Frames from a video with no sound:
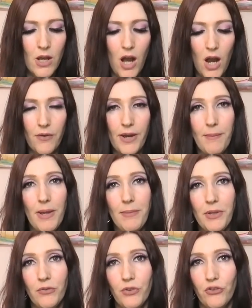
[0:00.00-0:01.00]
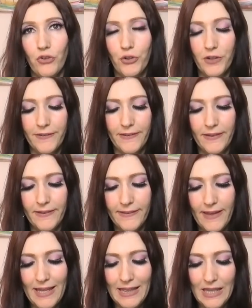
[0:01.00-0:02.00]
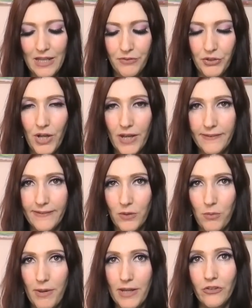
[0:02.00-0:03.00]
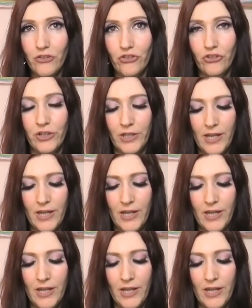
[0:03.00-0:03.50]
All right, my beautiful Tauruses, I love you guys so much.